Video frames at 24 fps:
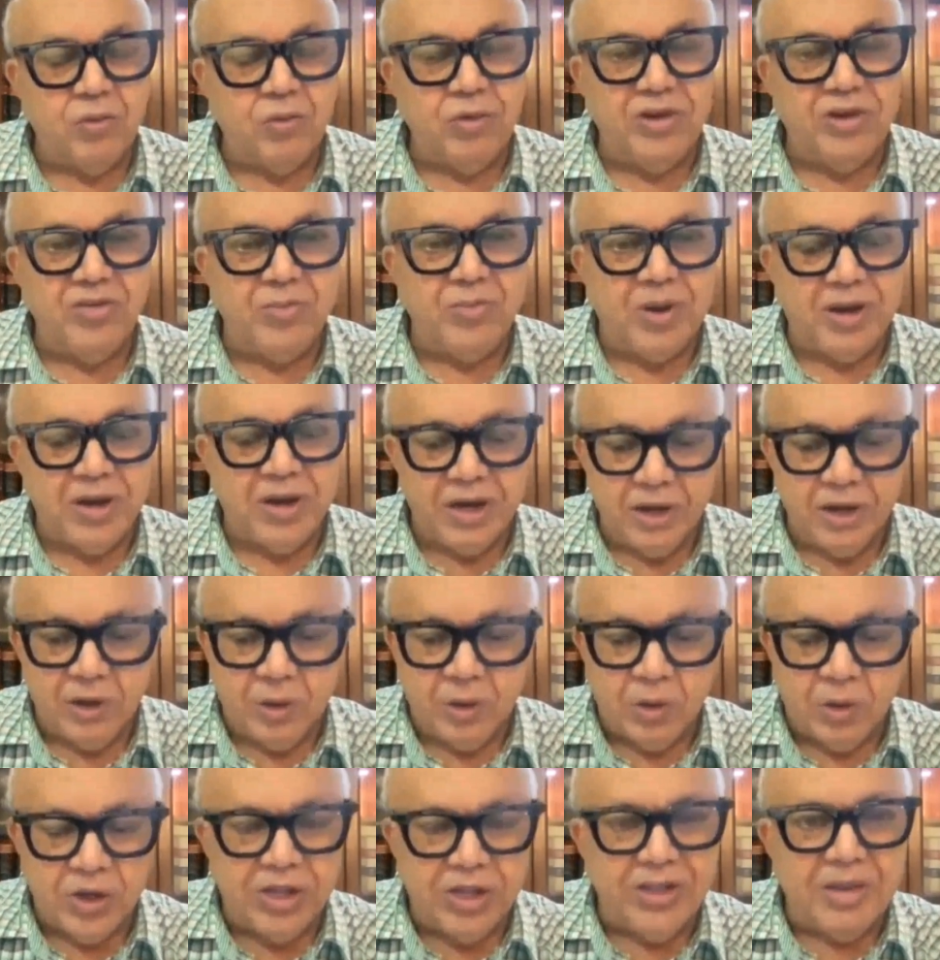Suit is pending.
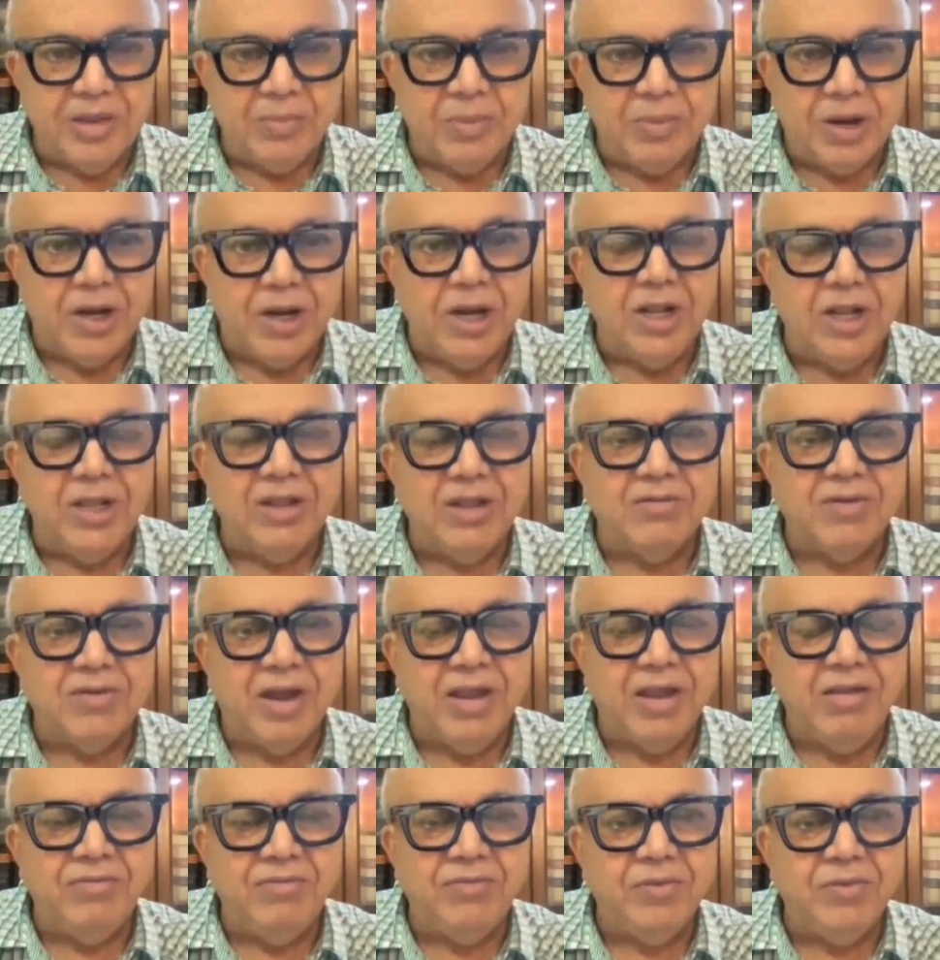During the pending, the
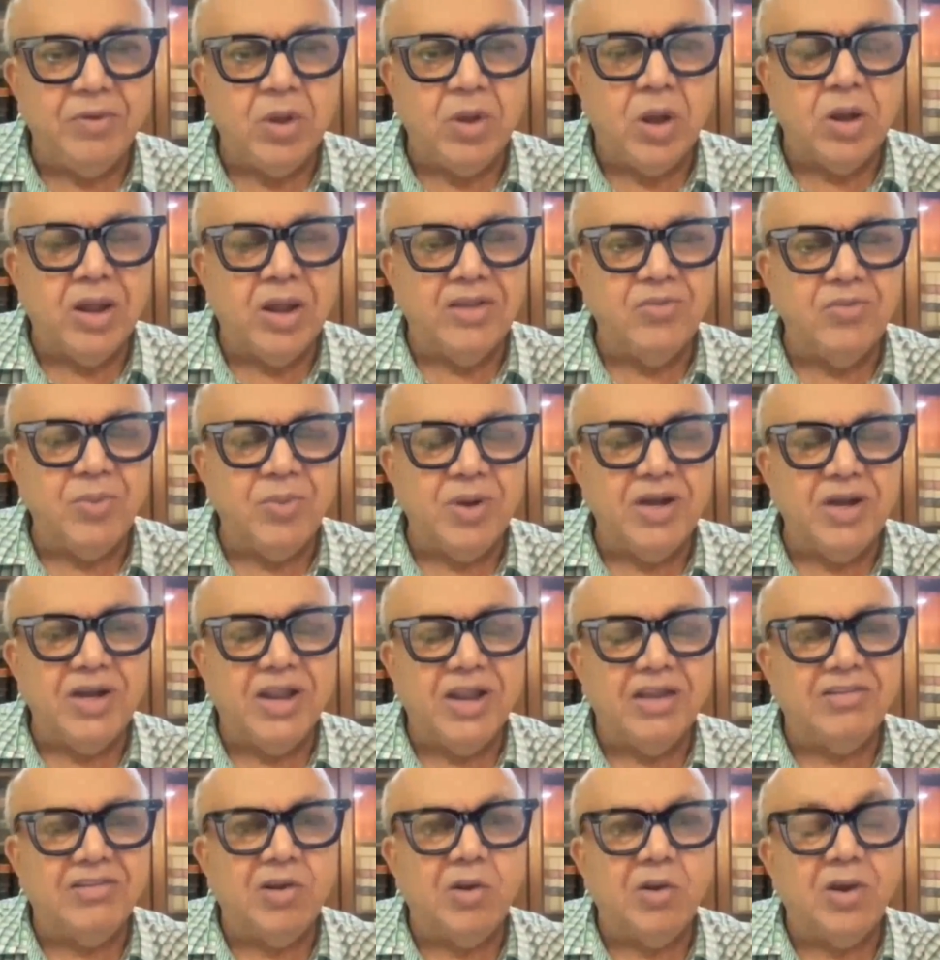wife or
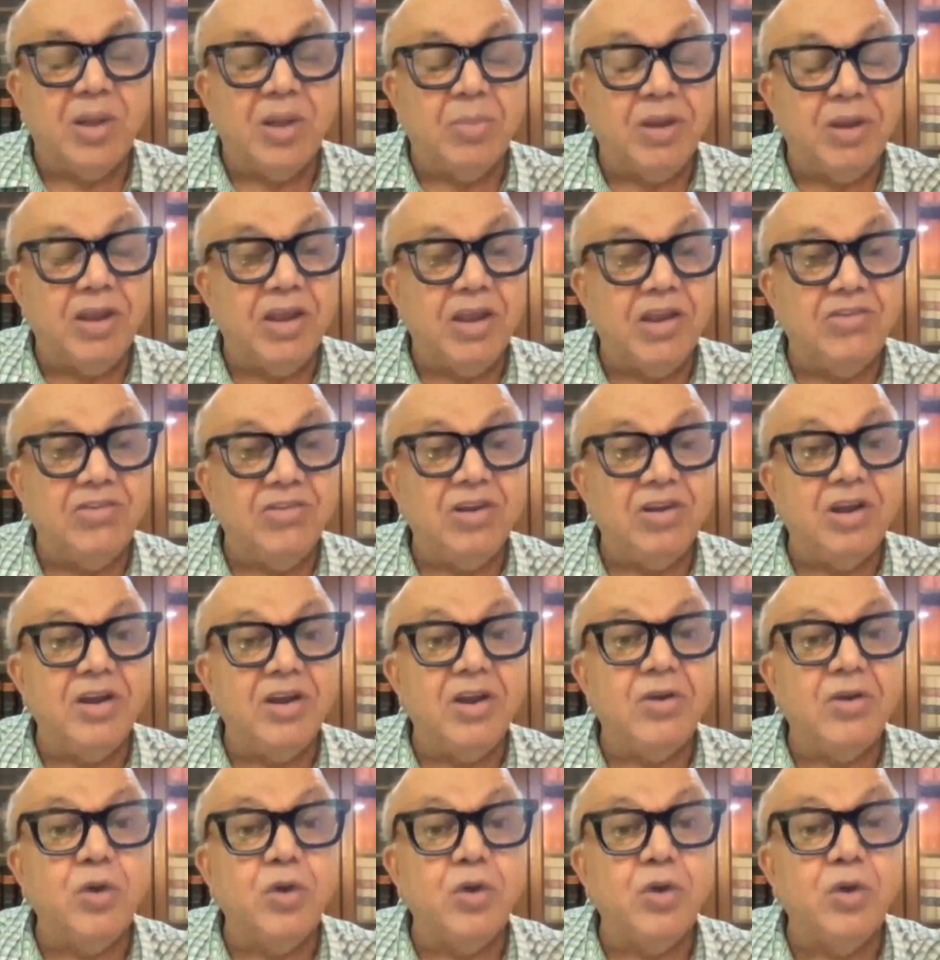husband takes out application
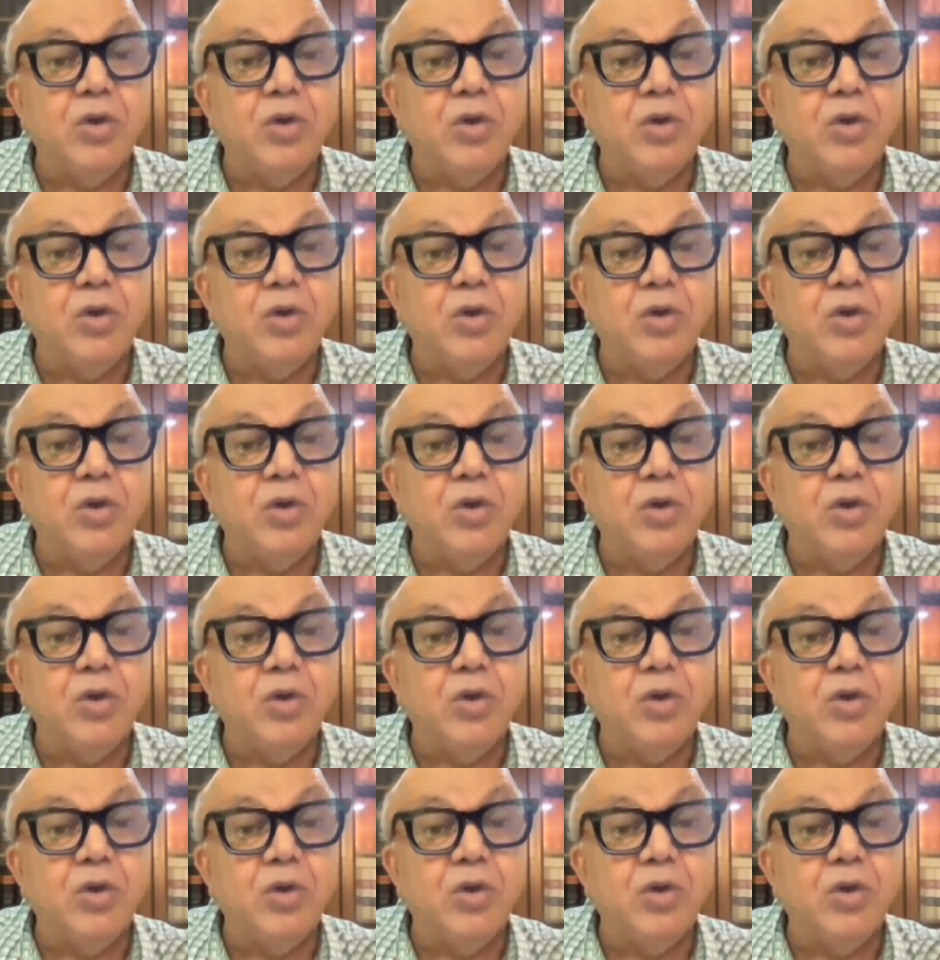under